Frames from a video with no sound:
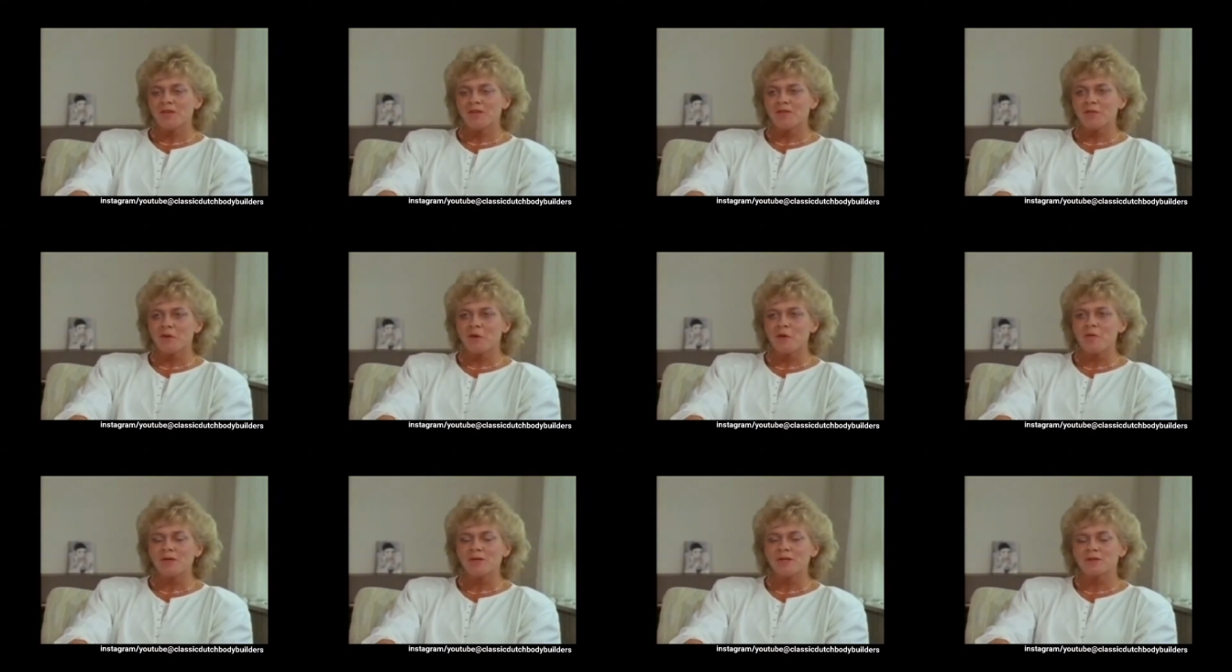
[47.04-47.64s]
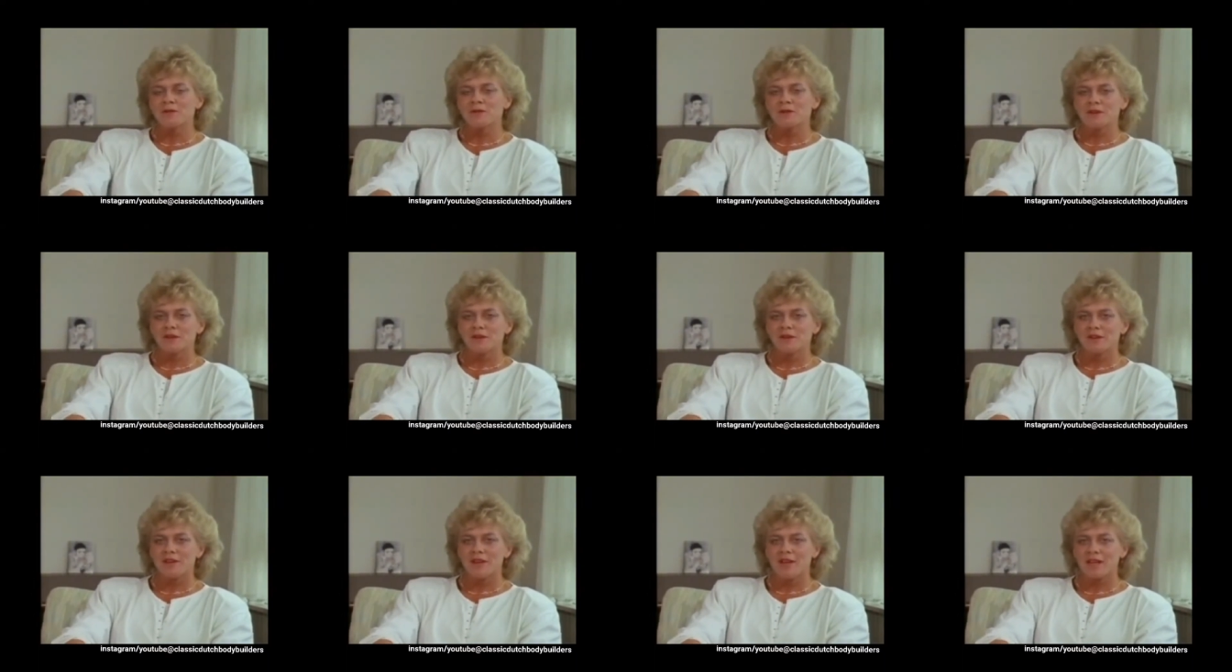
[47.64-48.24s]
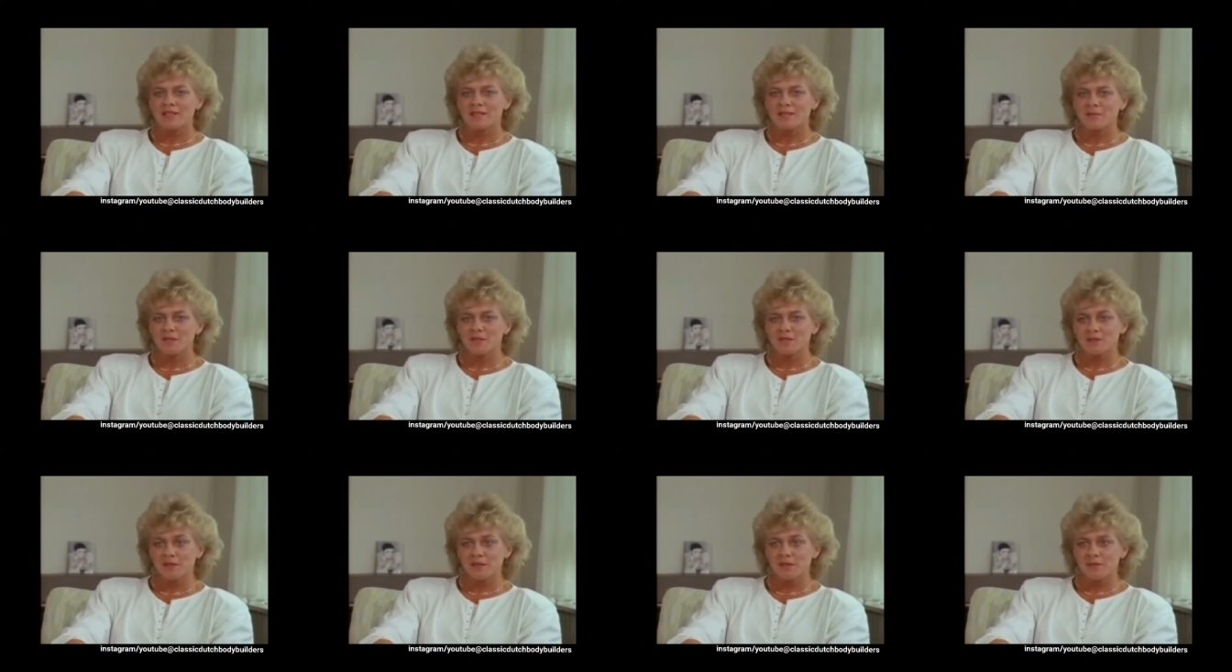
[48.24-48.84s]
I'm looking forward to
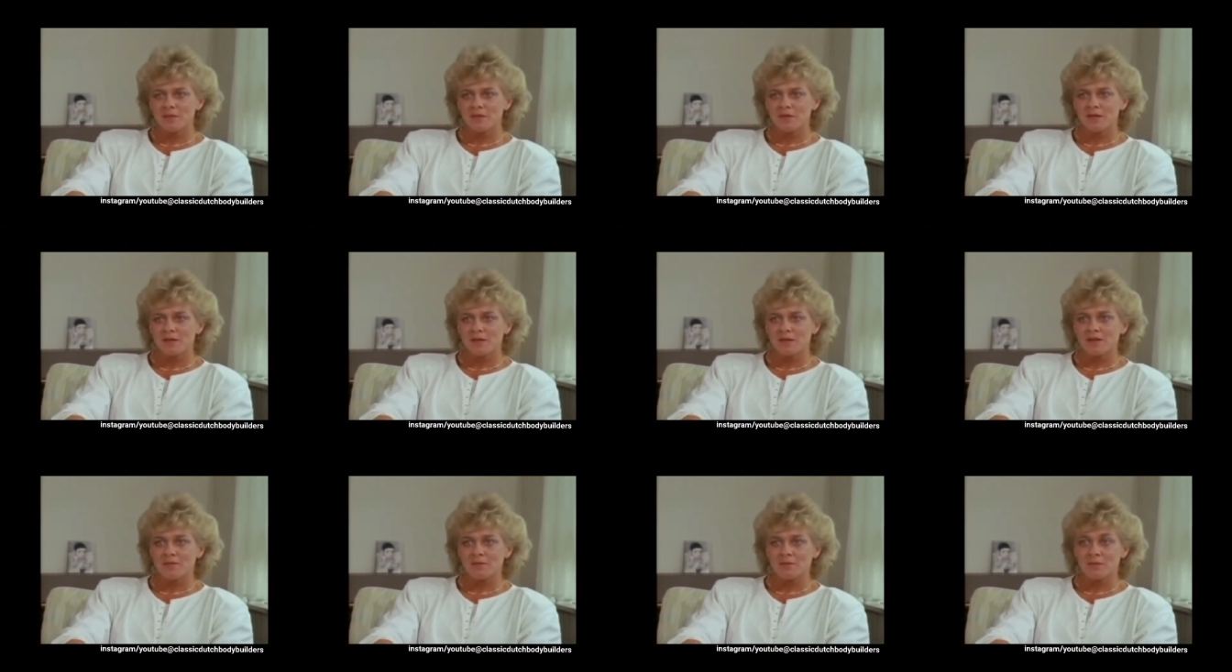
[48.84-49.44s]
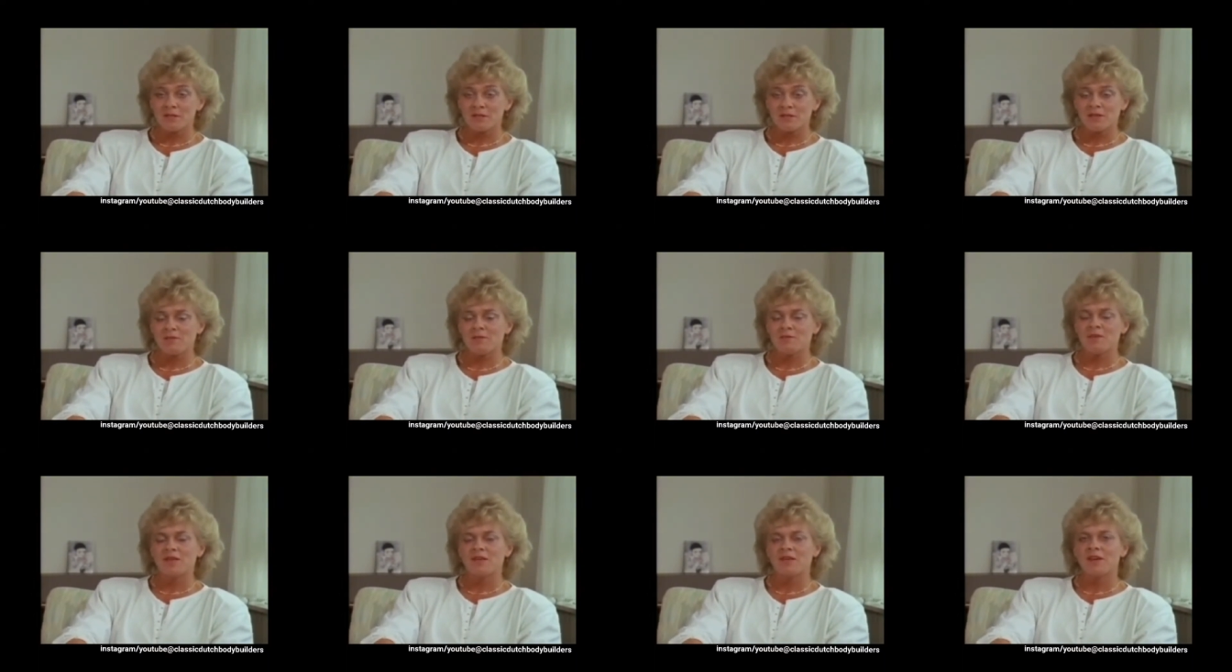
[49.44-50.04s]
the next Miss Olympia,